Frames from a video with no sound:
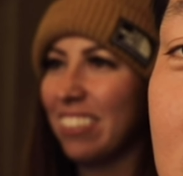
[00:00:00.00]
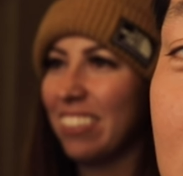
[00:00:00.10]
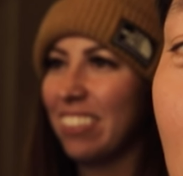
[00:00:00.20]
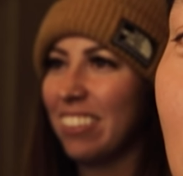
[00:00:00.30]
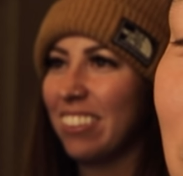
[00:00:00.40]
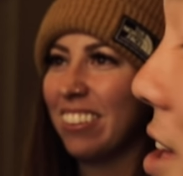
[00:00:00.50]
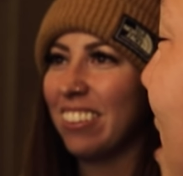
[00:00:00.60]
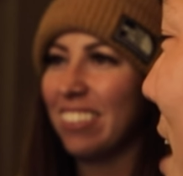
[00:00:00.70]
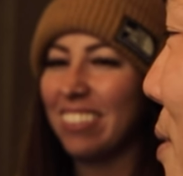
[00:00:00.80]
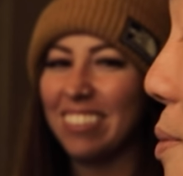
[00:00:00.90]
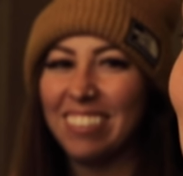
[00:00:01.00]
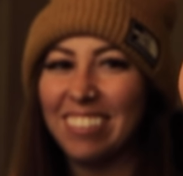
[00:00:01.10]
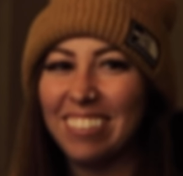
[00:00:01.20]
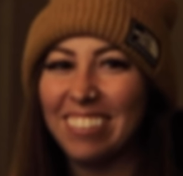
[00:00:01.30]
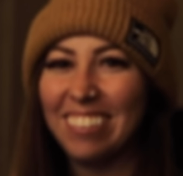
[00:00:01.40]

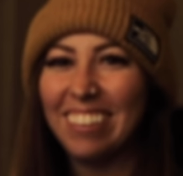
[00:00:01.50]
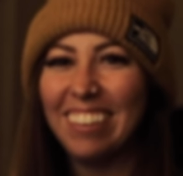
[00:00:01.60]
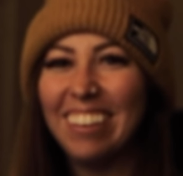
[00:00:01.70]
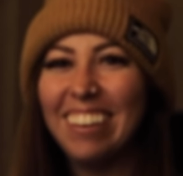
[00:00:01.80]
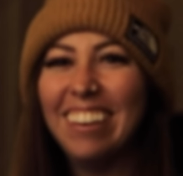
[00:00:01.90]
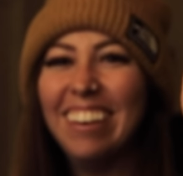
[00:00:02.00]
No words are spoken by the person on screen.